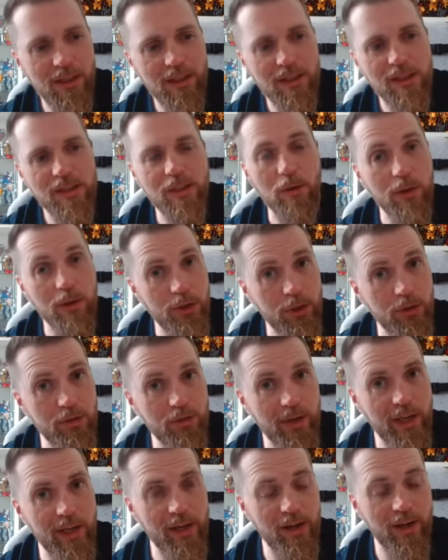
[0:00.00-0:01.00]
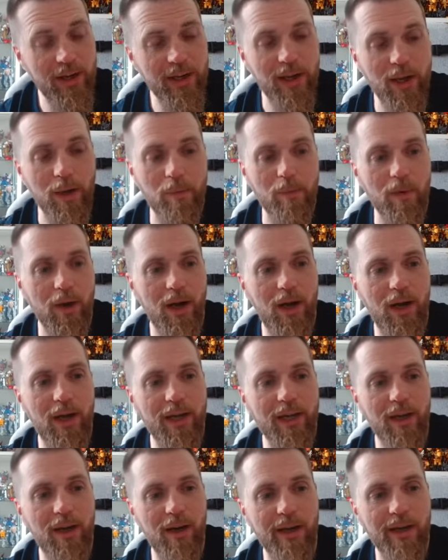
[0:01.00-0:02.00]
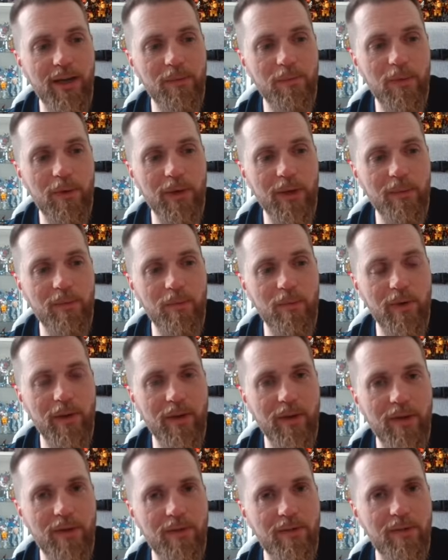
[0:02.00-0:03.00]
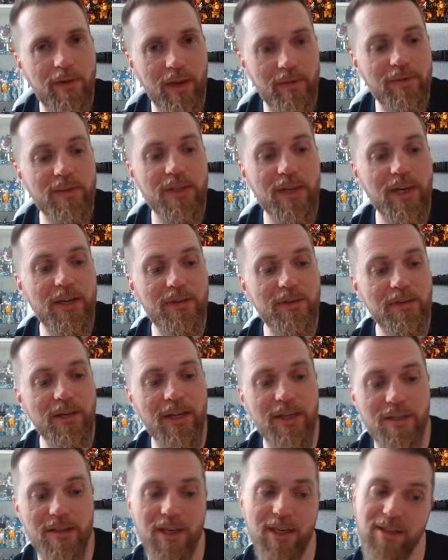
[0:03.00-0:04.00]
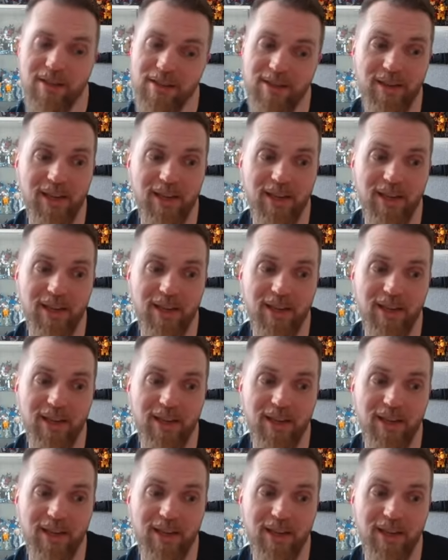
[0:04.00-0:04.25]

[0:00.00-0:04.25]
So I do really like him. I kind of put him with Devastator in that sense,